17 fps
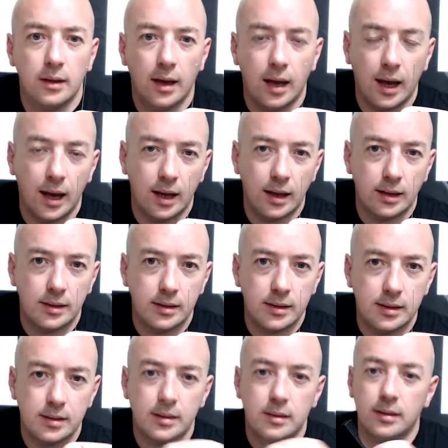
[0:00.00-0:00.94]
and
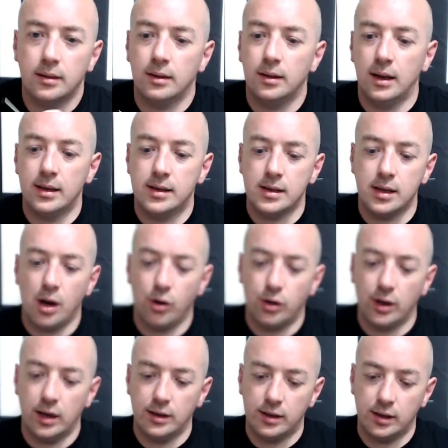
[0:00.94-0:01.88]
insert
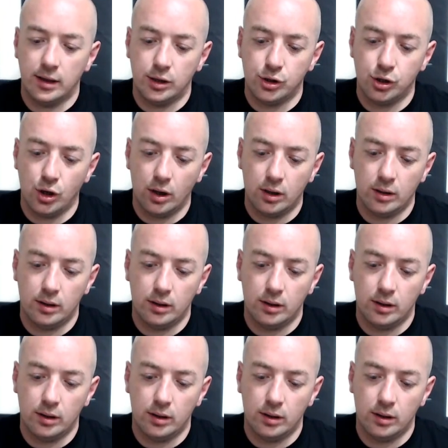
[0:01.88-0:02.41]
it into the chuck.